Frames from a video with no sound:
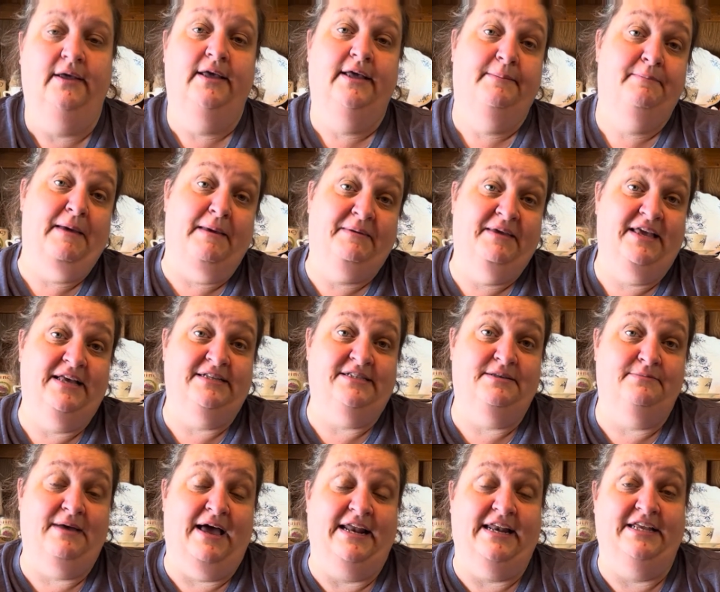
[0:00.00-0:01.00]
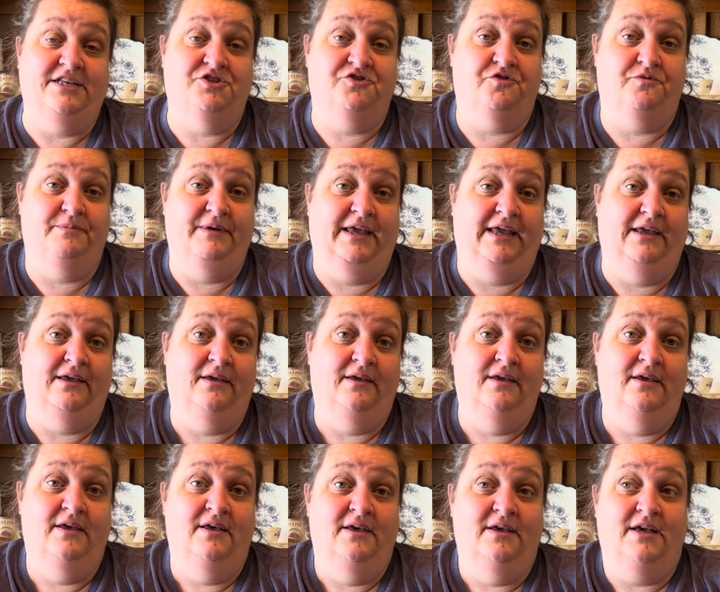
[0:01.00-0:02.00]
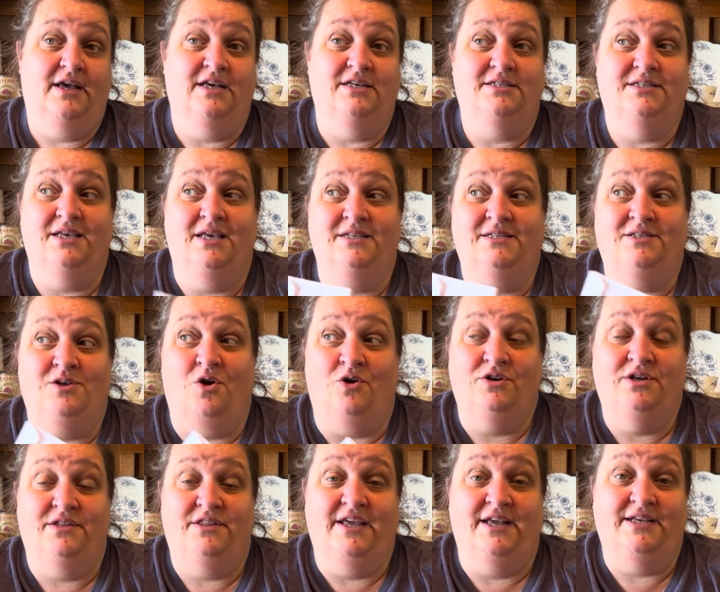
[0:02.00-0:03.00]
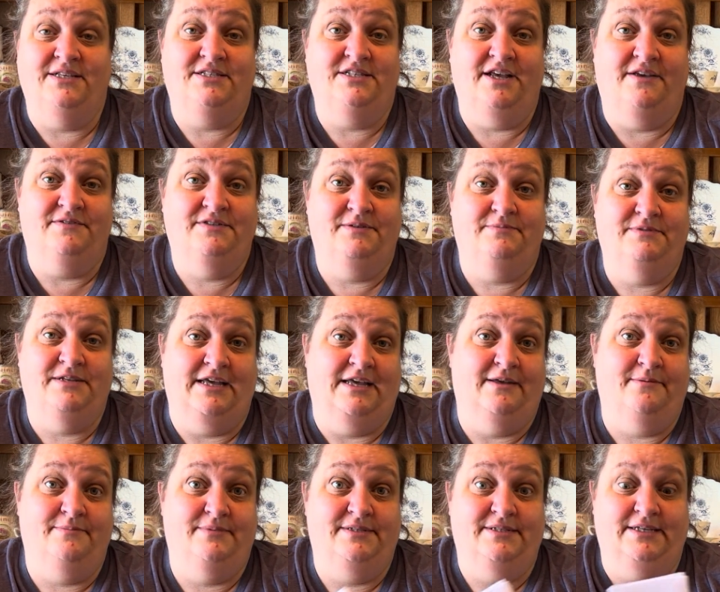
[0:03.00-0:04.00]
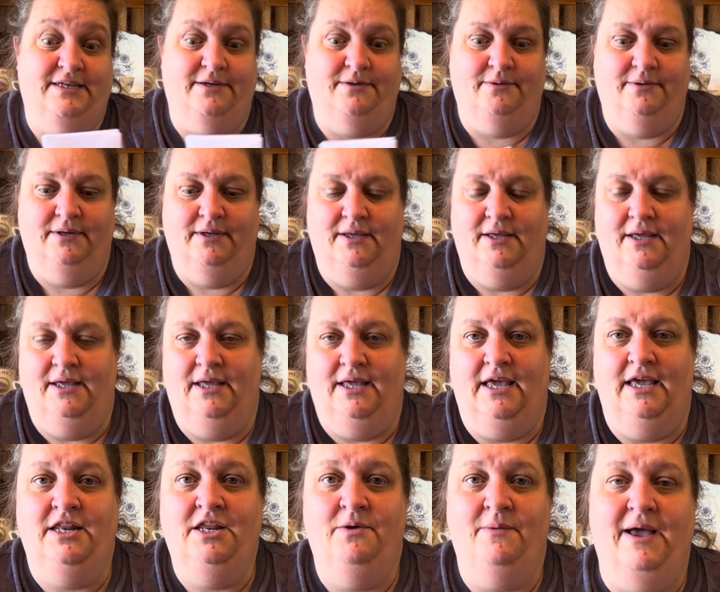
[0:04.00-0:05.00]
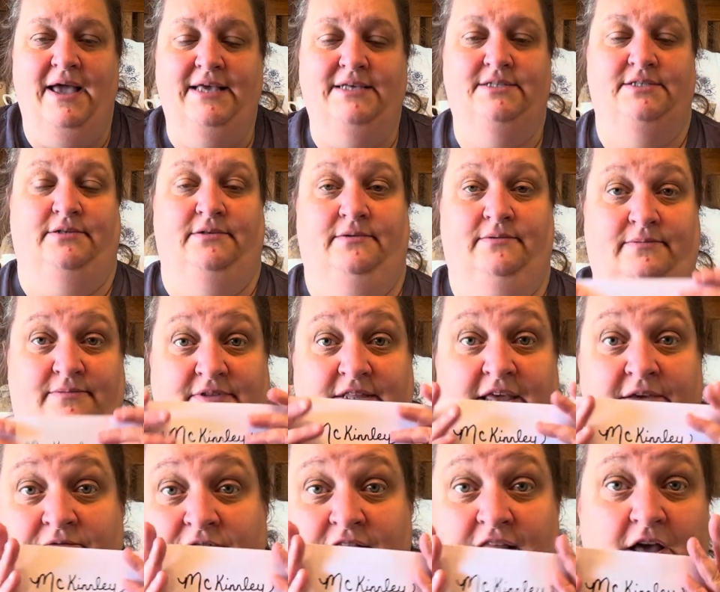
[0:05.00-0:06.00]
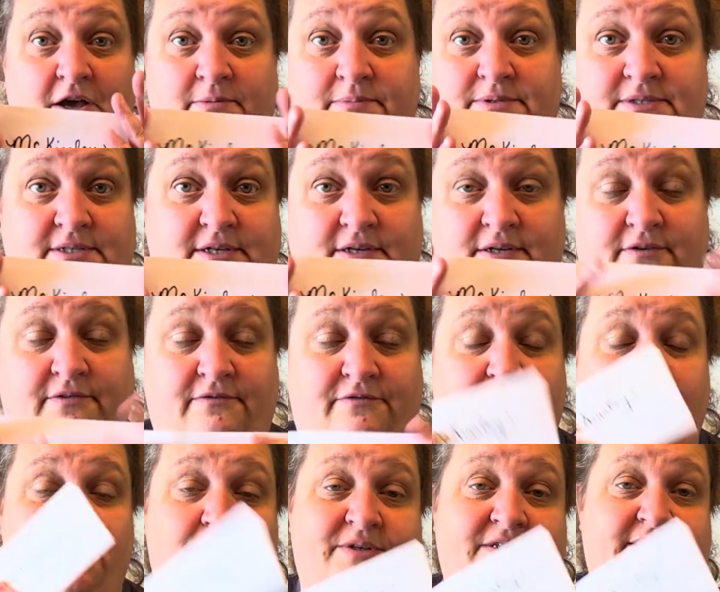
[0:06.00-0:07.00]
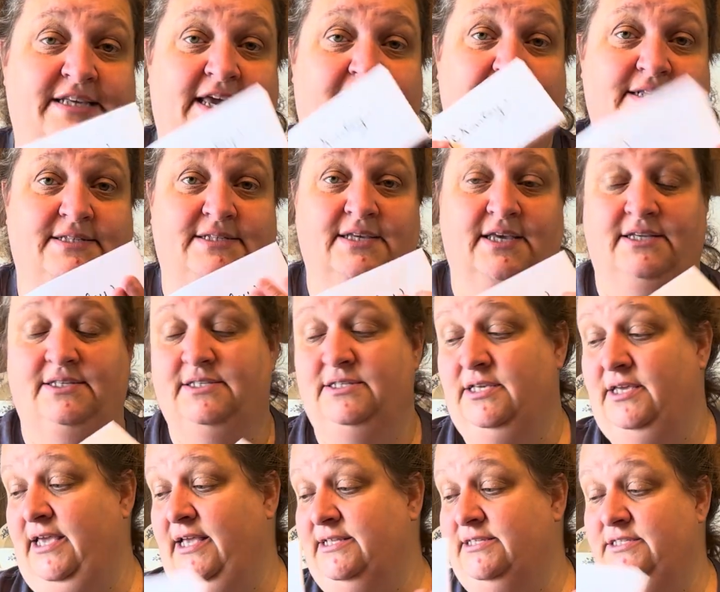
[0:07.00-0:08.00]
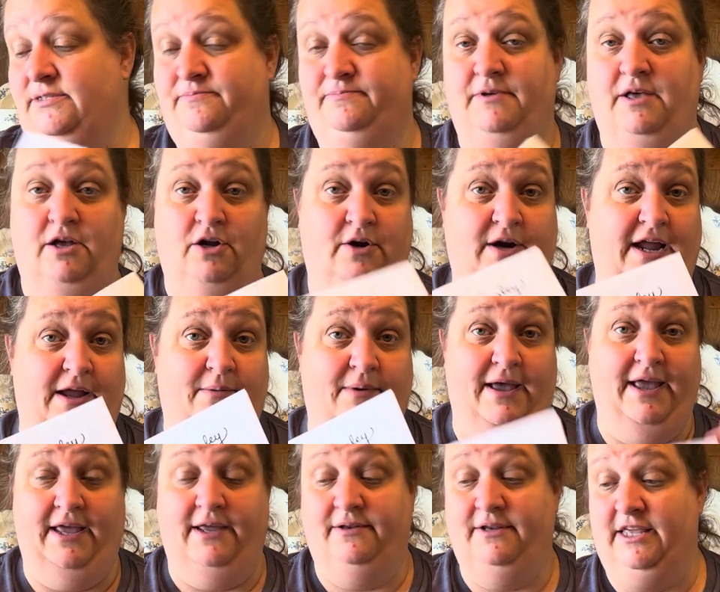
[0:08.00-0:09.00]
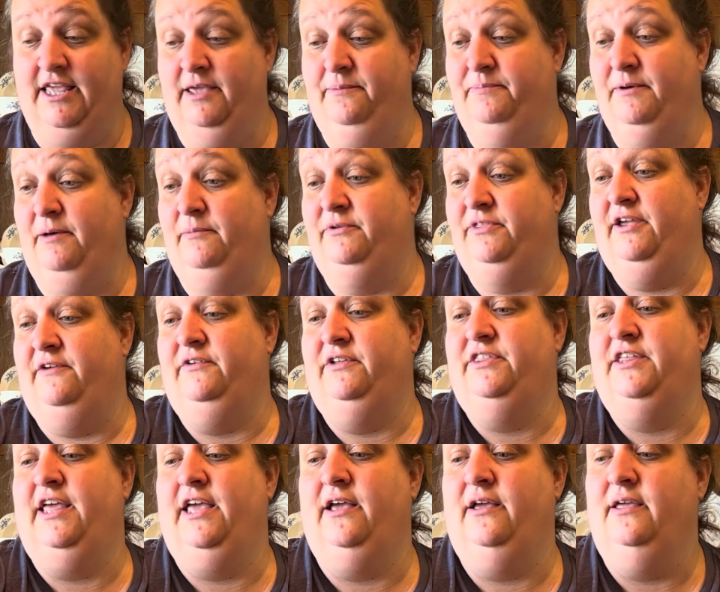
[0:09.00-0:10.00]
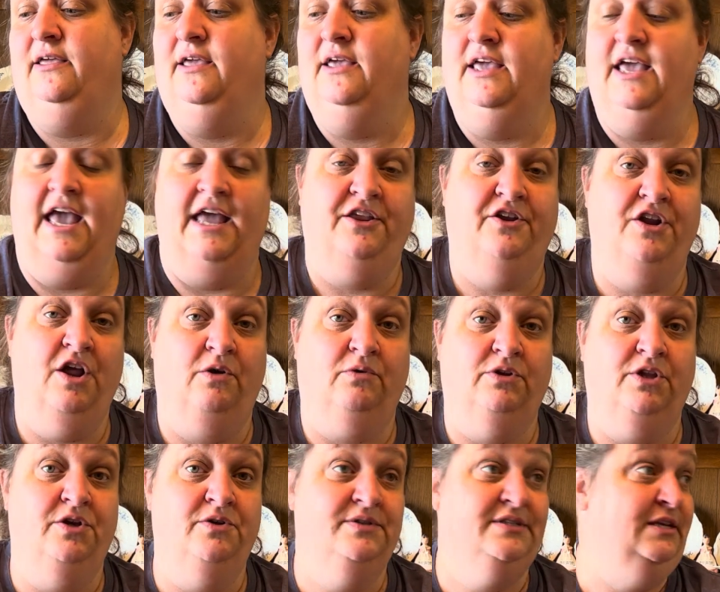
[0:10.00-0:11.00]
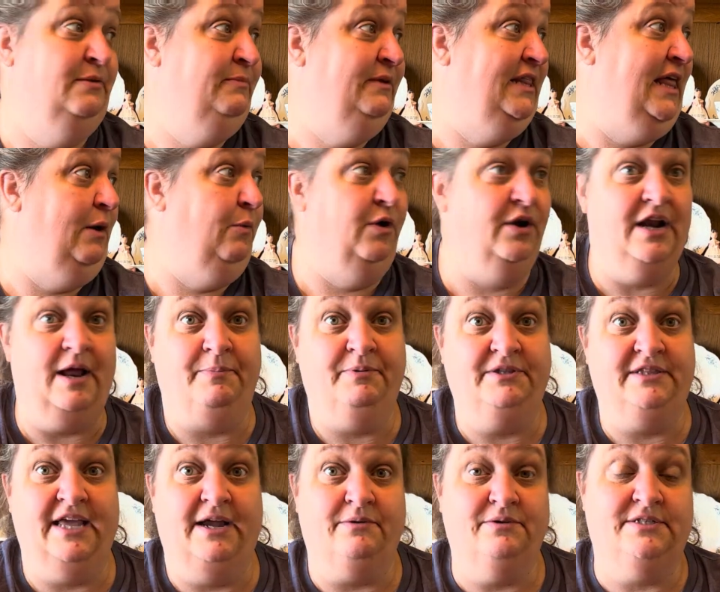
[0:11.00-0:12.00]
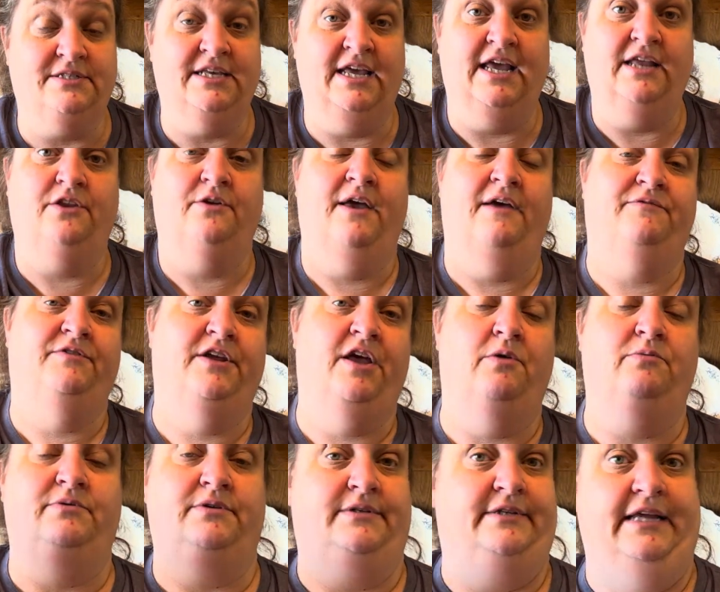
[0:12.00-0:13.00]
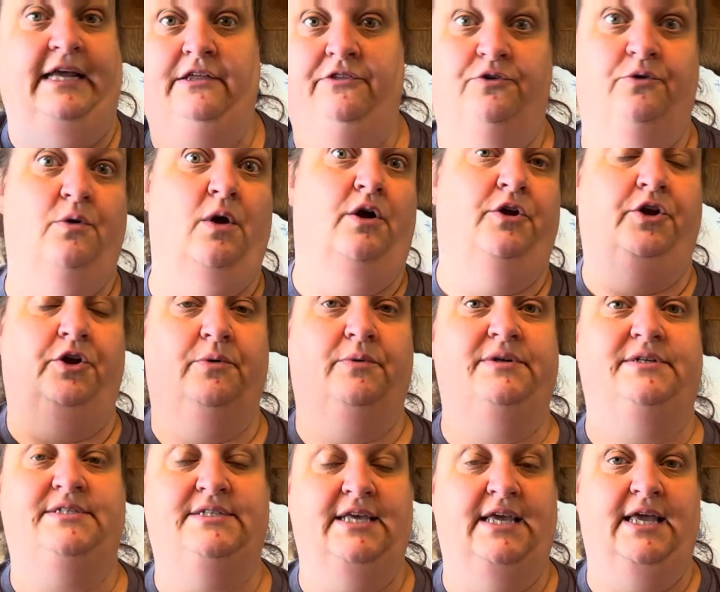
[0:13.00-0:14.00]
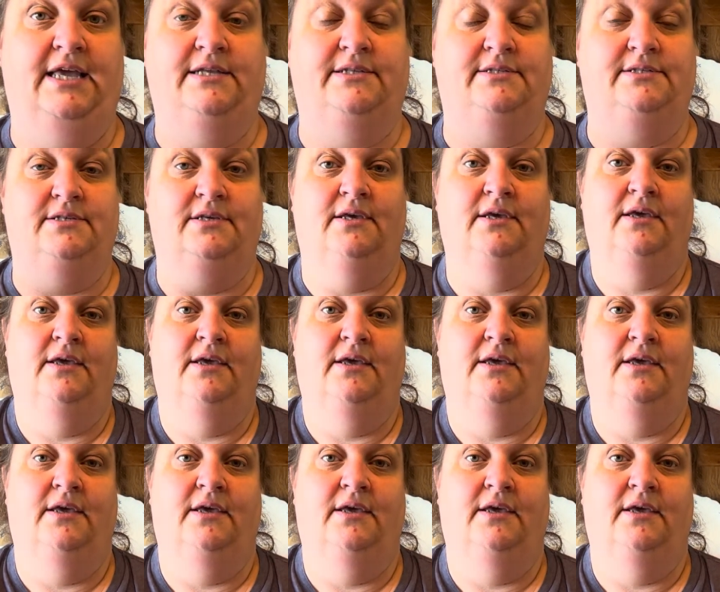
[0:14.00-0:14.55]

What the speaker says: maybe get some ideas from me, because it's hard to think of stuff sometimes. So anyways, the envelopes for the receipts, it's a great way to keep up with everything, and you don't lose it and be like, where did I put that receipt? And you have to go dig through all your receipts